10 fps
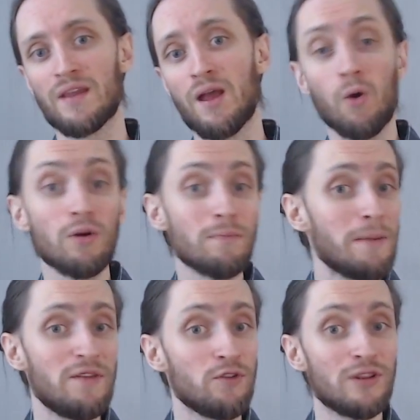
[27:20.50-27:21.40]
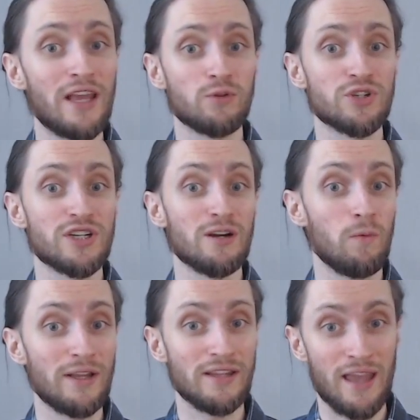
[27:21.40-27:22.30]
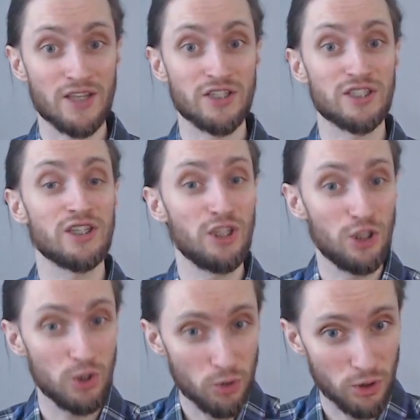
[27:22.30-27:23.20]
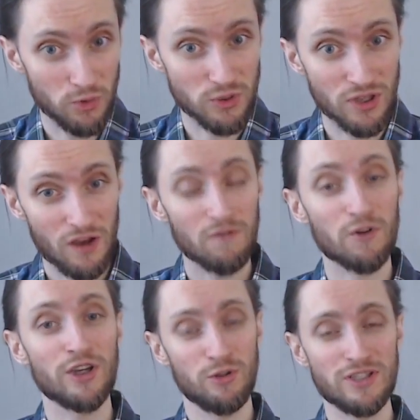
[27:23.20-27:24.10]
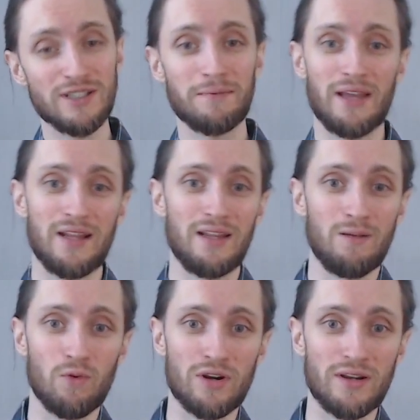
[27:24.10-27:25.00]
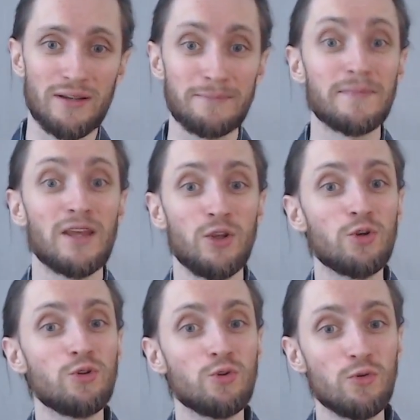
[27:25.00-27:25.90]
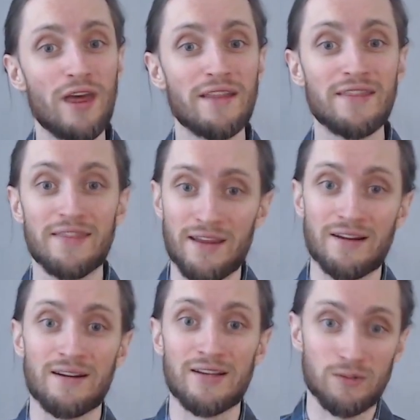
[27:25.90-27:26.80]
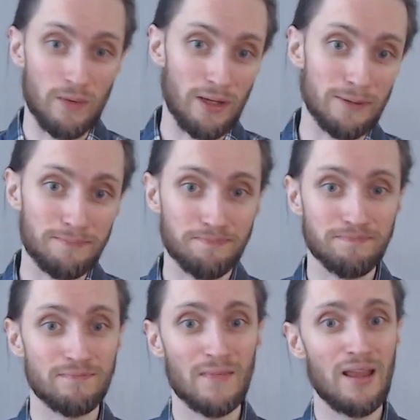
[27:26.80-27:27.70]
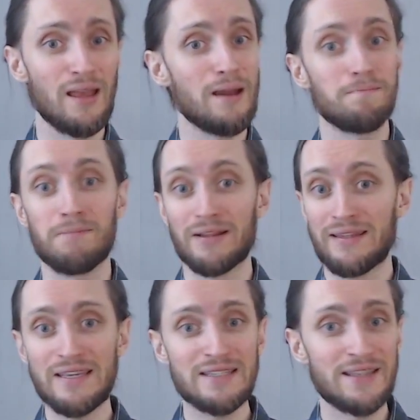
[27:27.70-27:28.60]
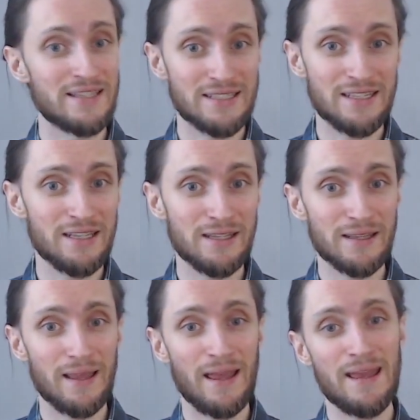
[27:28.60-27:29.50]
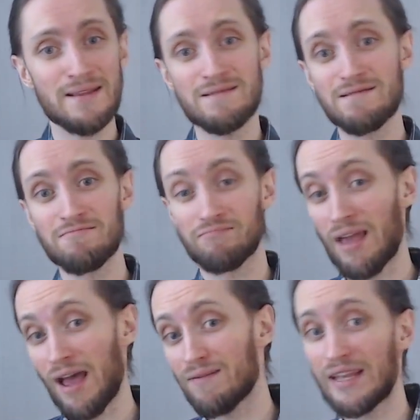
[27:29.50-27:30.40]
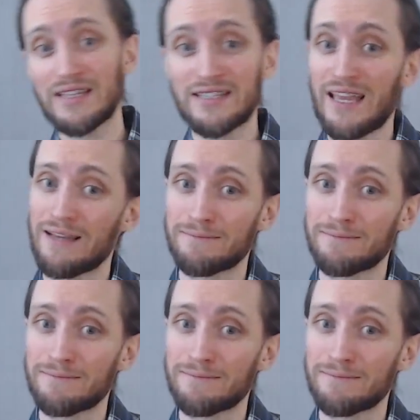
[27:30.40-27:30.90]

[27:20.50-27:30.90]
Or maybe if you'd like to share what gadgets you use for your subtitling work, you can do that there as well. But yes, this is it, and have a nice day.